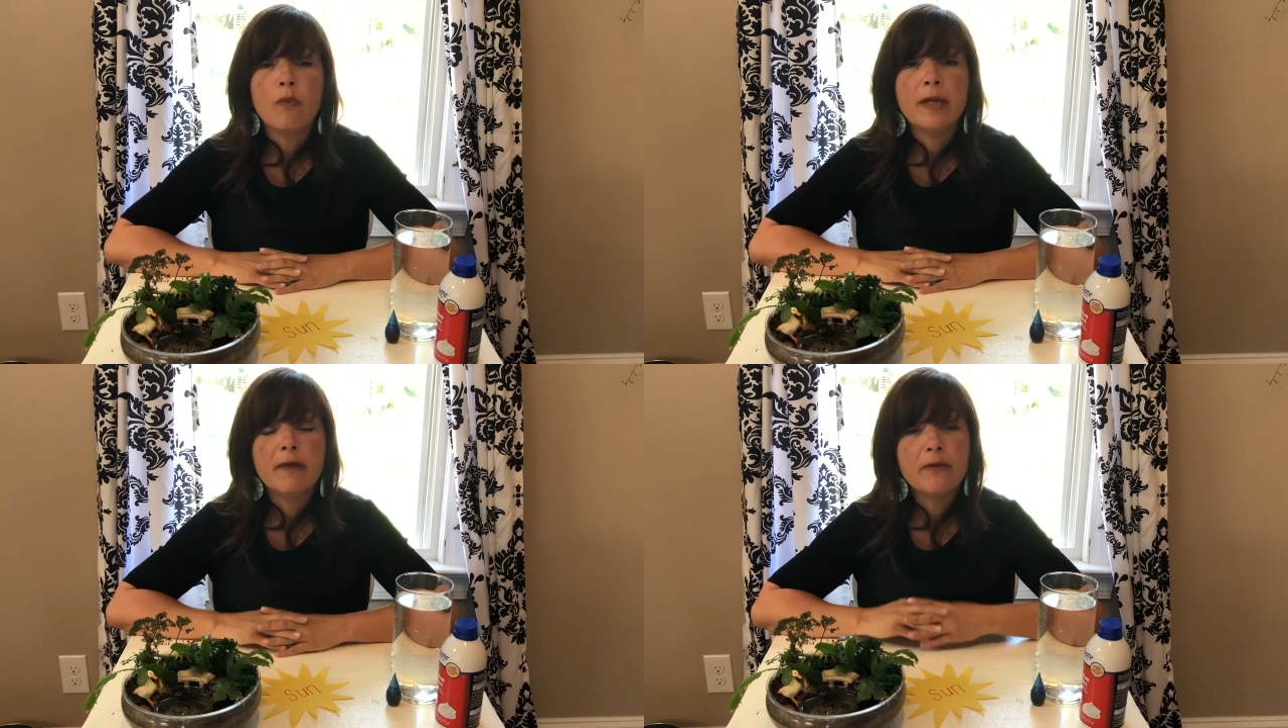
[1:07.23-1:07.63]

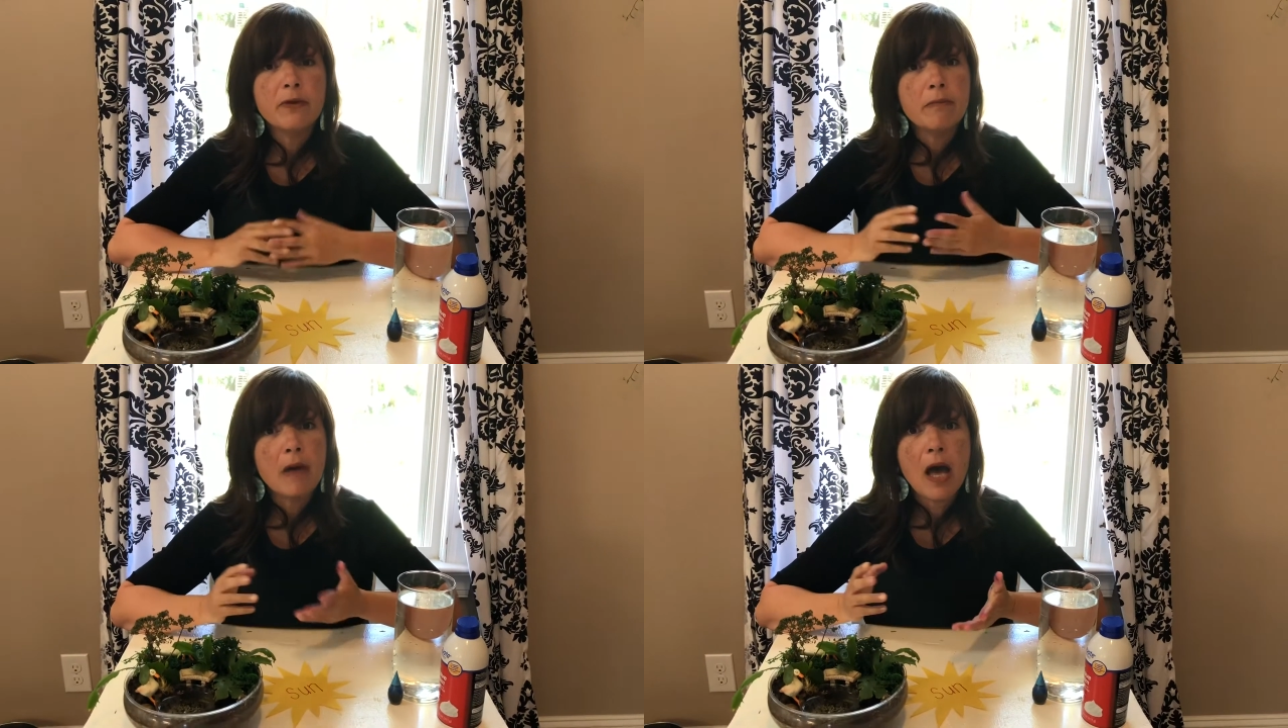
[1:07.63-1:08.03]
Whenever
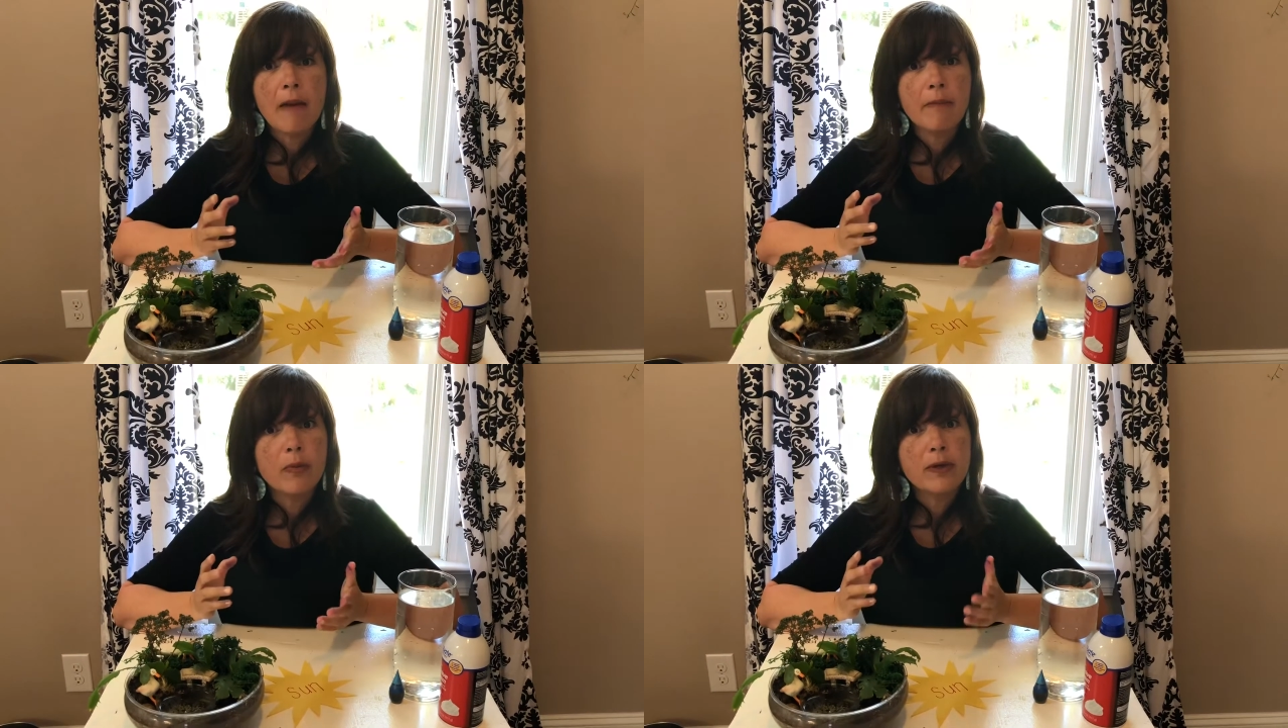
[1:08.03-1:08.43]
your
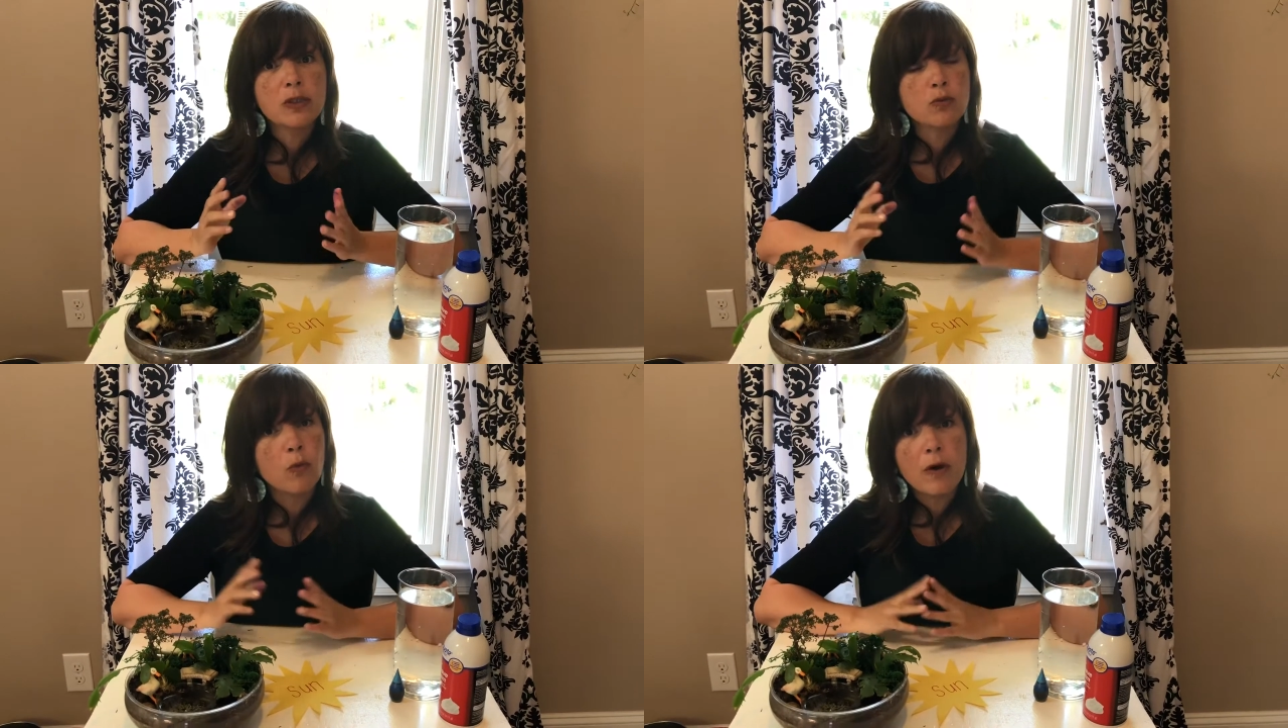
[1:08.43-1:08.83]
mom
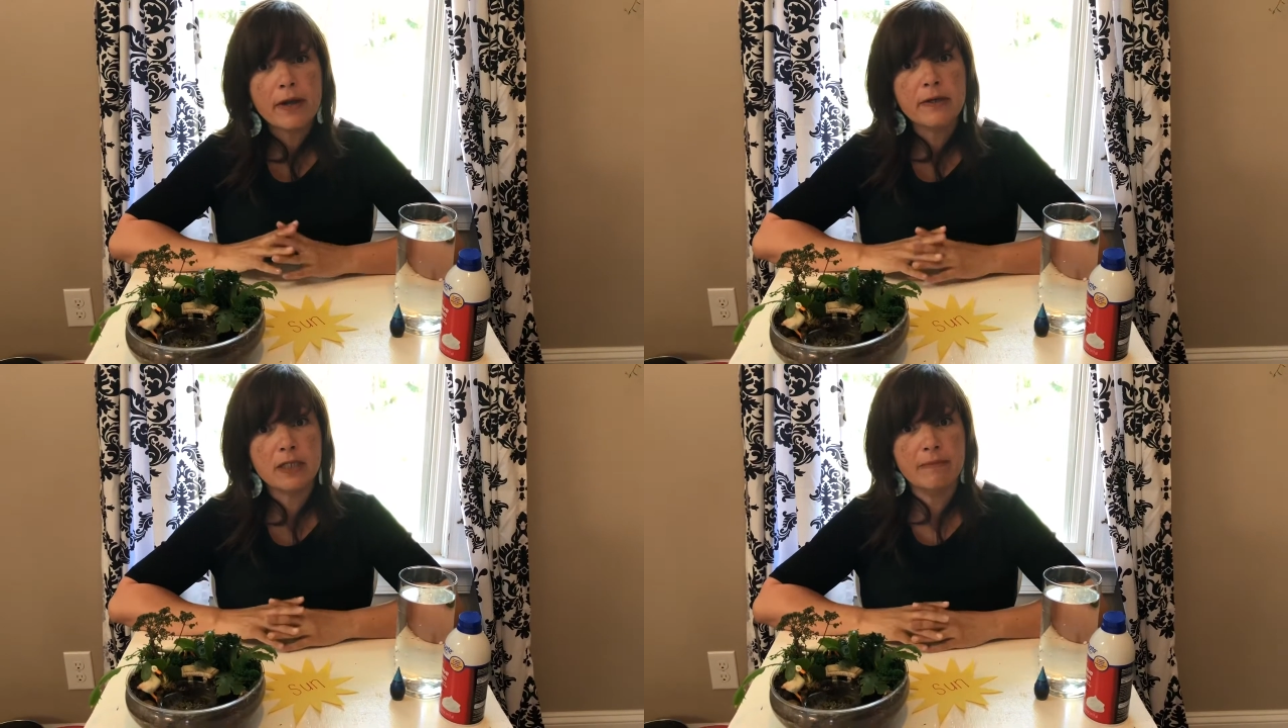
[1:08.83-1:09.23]
boils
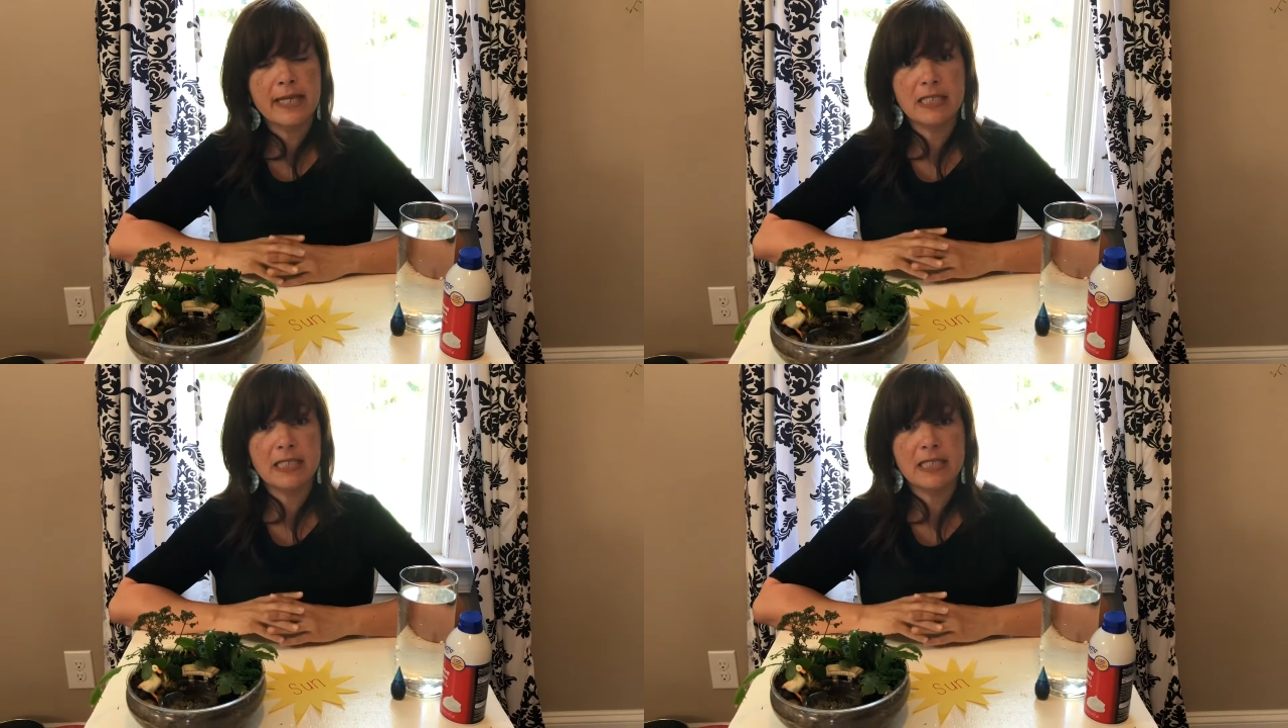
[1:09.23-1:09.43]
water to make